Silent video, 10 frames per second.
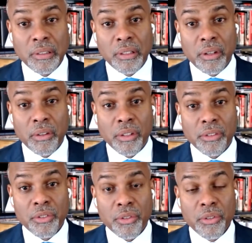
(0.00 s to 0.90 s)

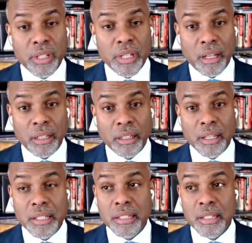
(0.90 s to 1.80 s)
Because truth-telling
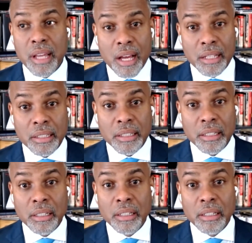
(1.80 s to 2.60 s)
is not